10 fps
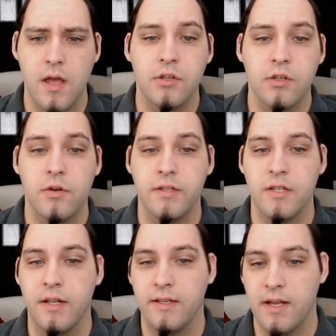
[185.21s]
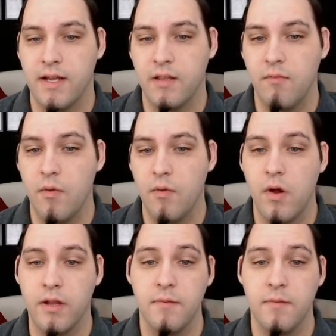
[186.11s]
So it's not exactly what we
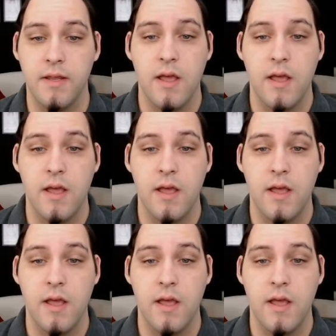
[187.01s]
want it to be.